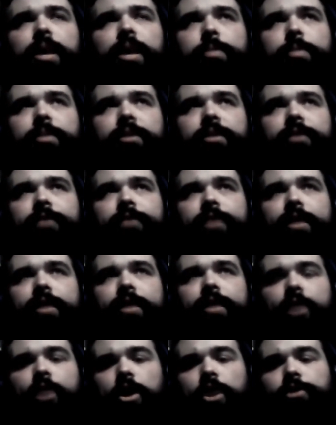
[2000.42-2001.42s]
I'm not a big
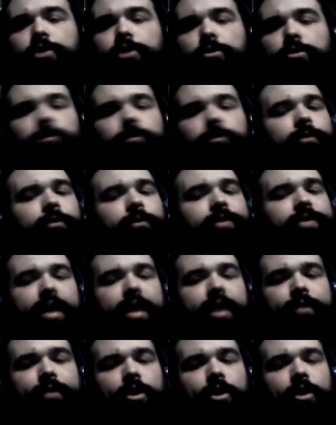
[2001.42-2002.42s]
fan of hardcore for
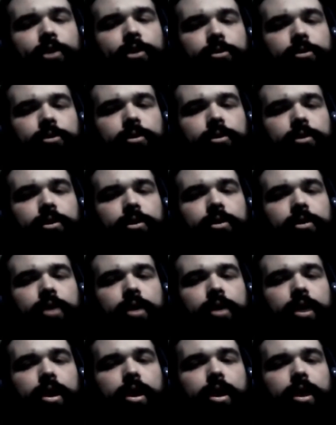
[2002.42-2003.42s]
the sake of
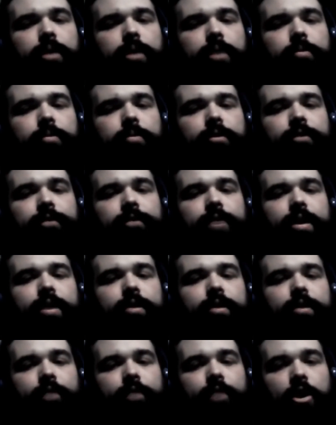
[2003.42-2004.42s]
hardcore. I'm a
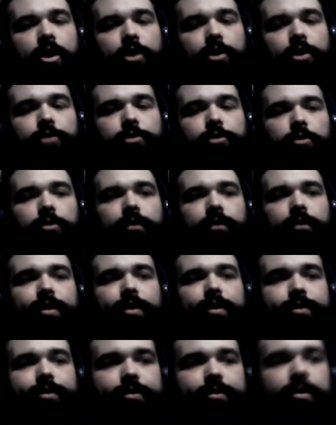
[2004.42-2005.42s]
fan of
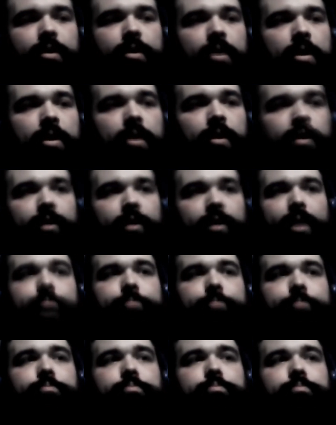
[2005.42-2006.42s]
hardcore that's
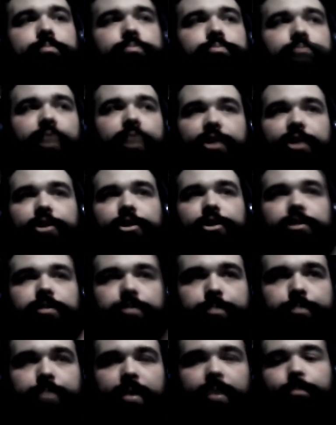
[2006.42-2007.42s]
like
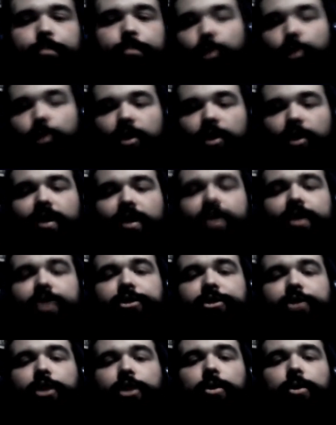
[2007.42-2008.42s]
pressure's been
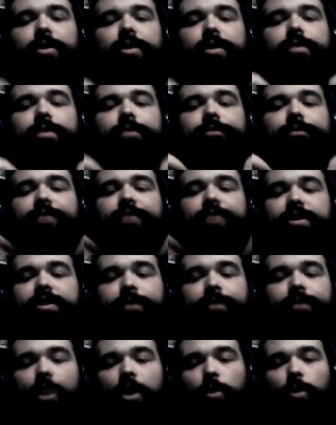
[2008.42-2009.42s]
boiling, so
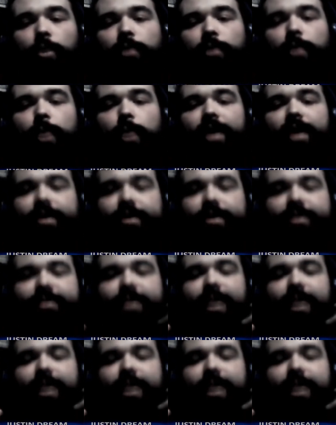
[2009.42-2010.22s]
this is the only way to